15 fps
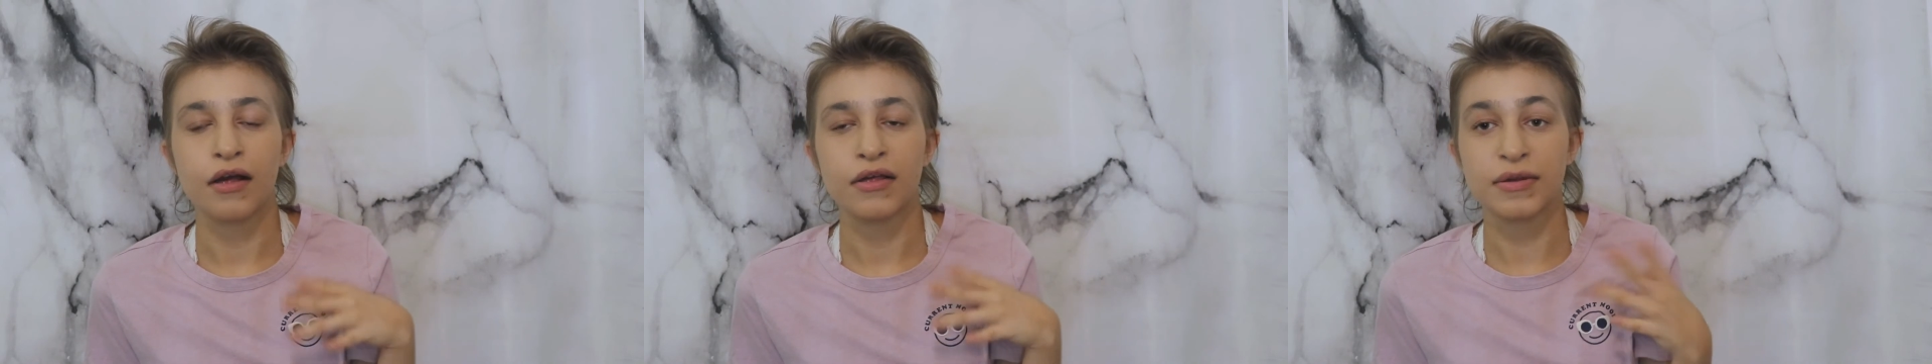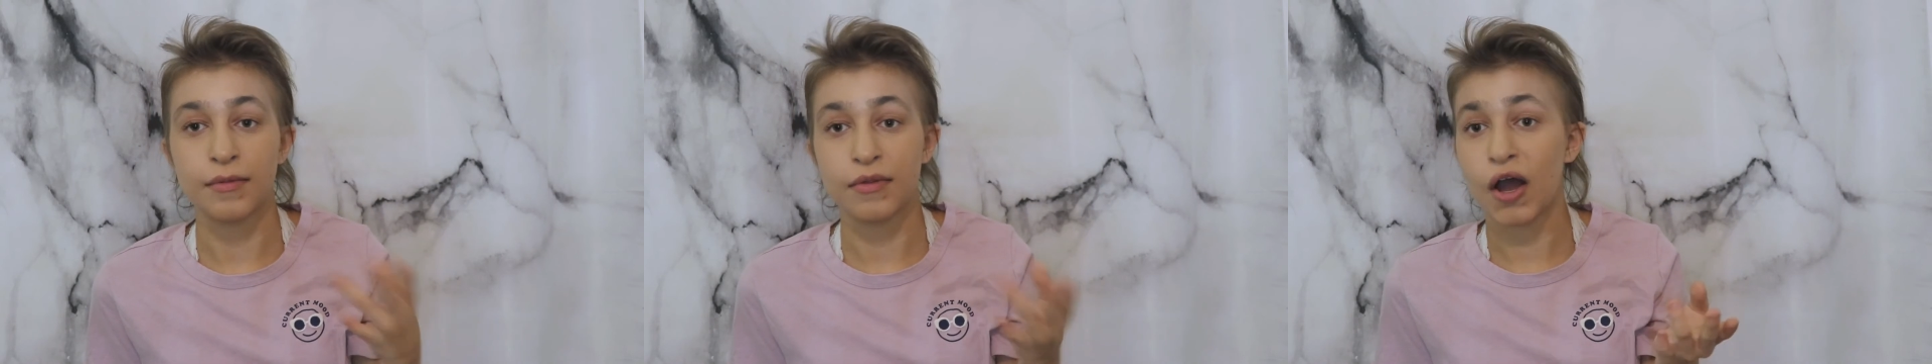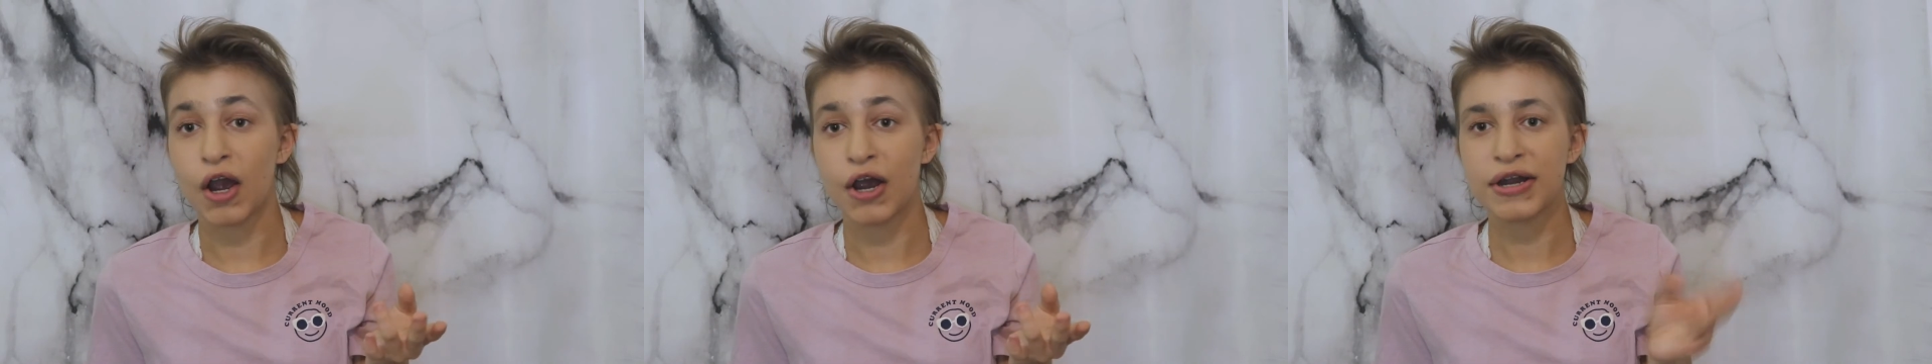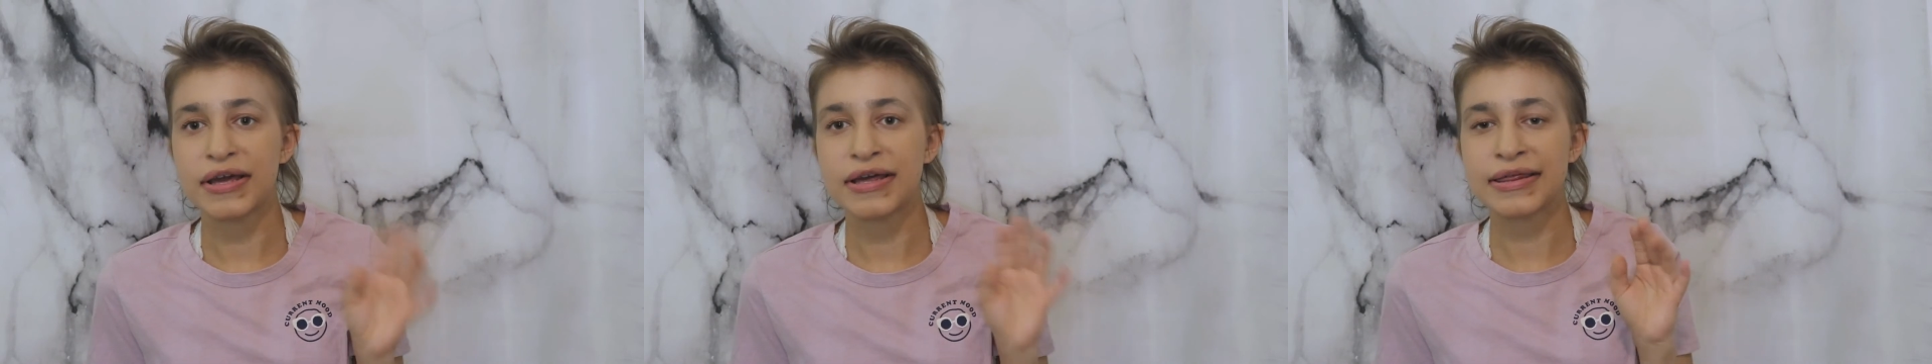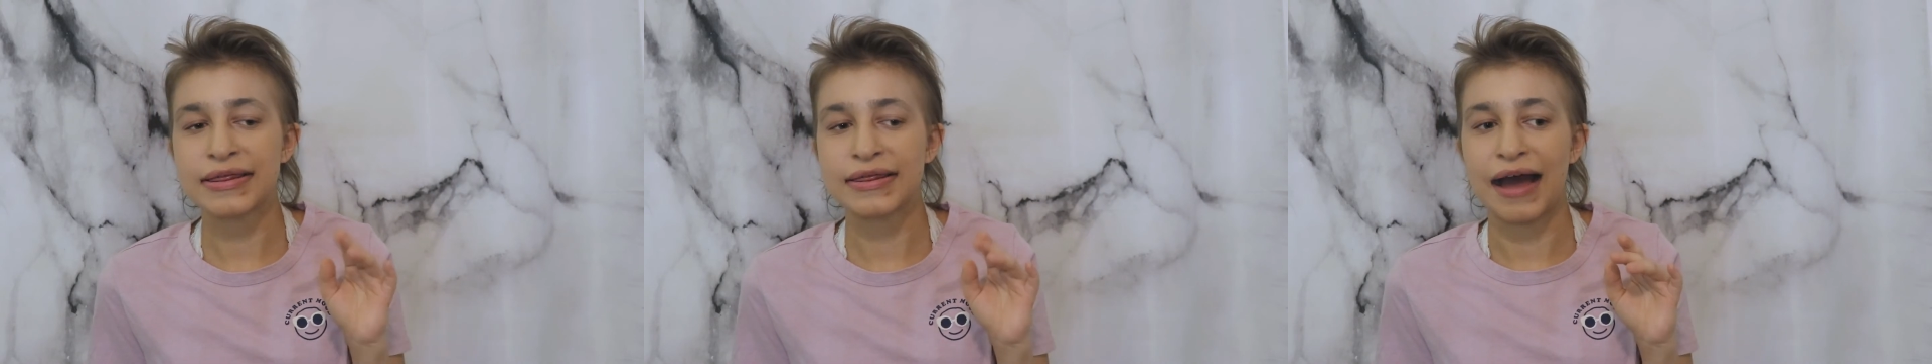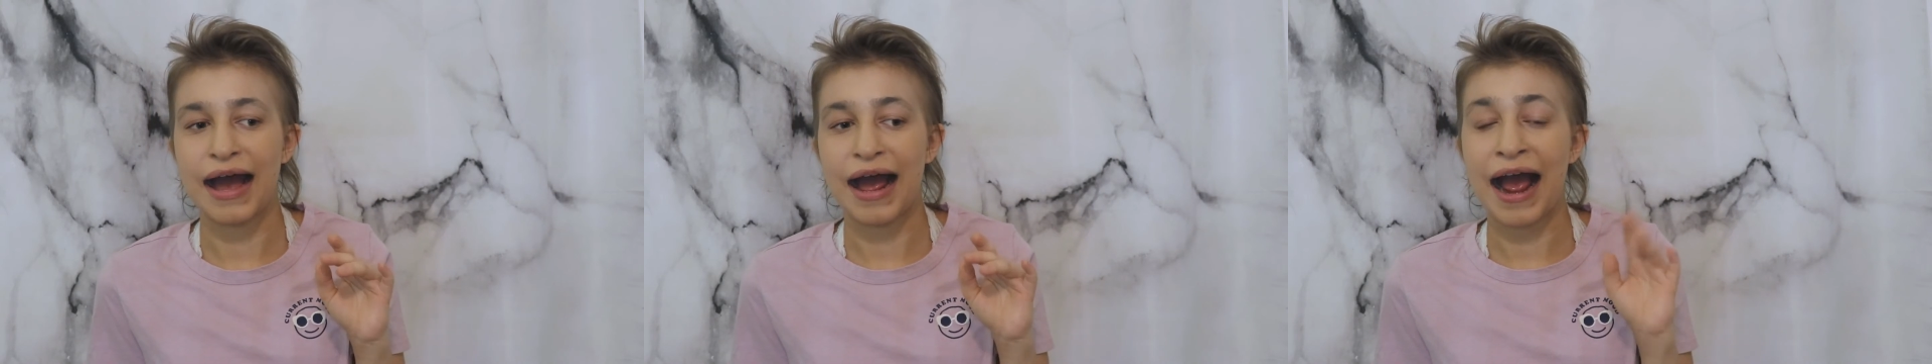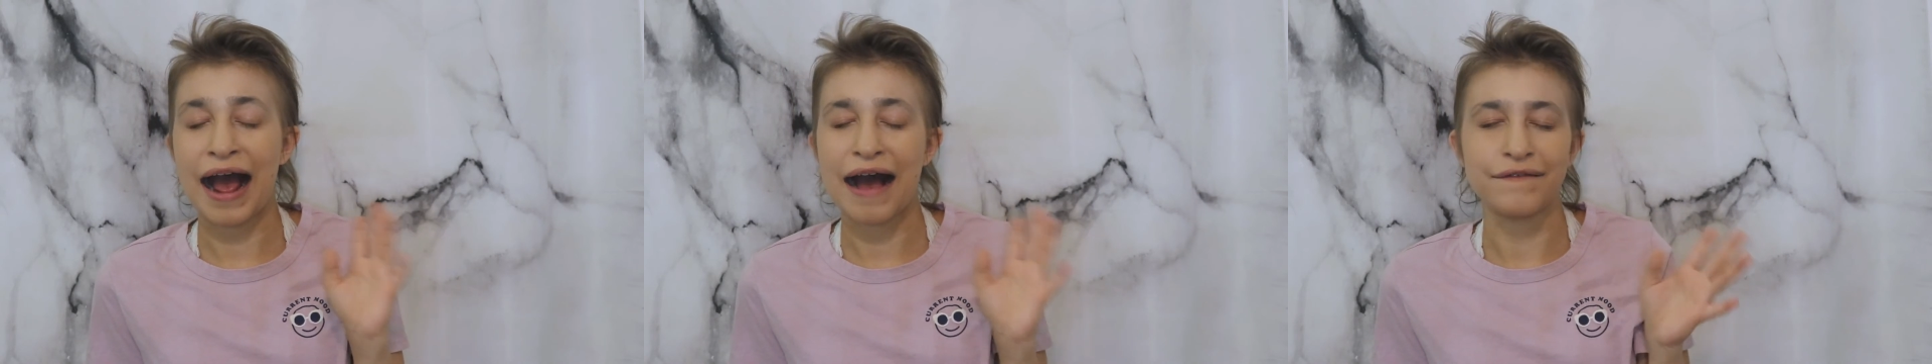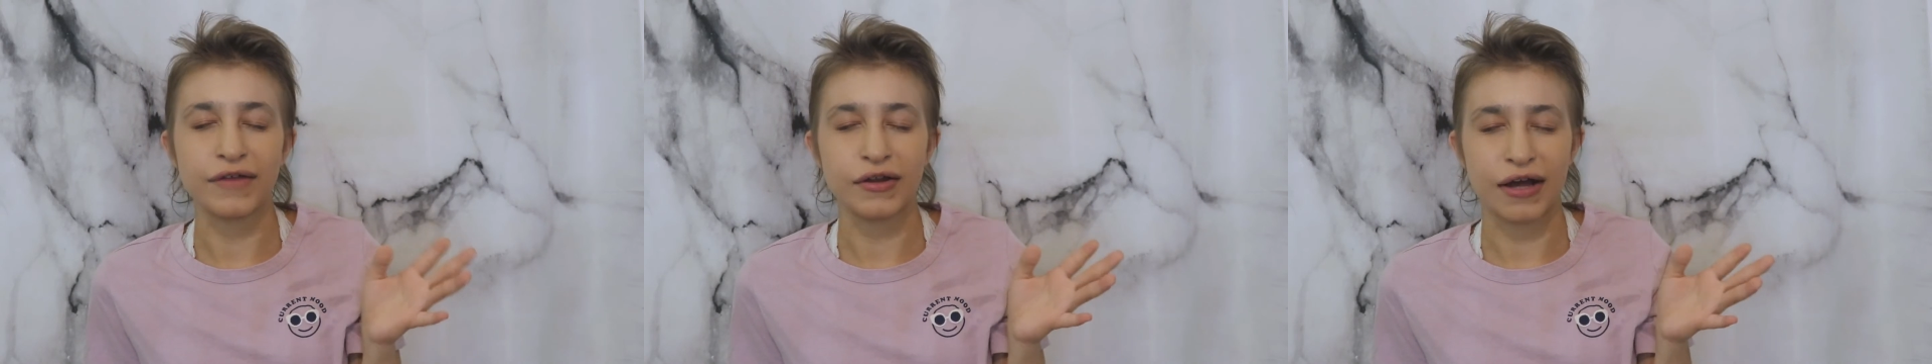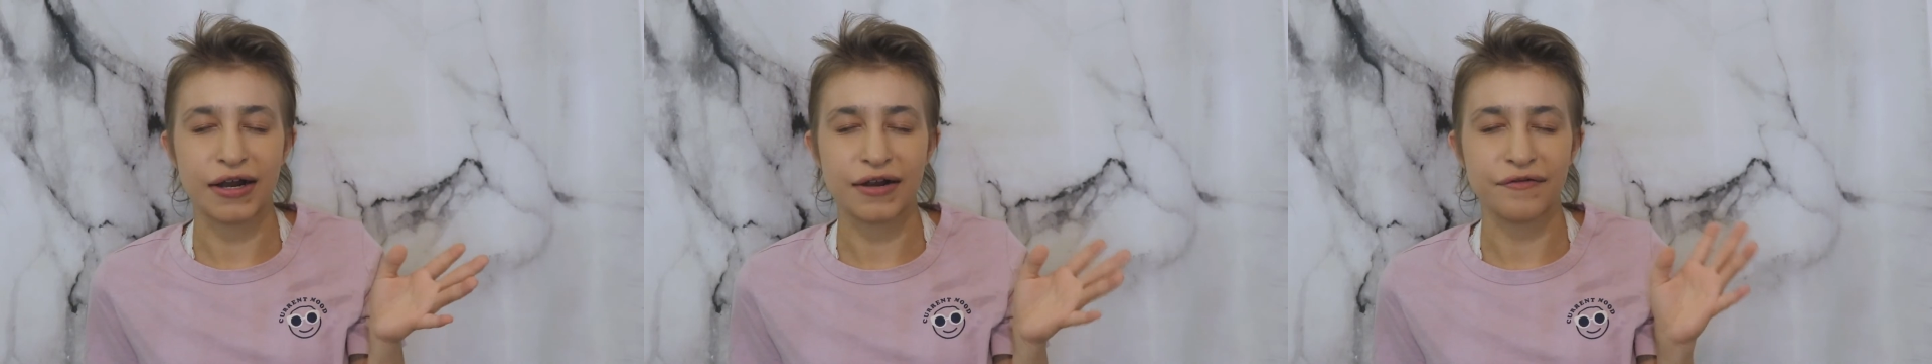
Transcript: some of the artists that have a lot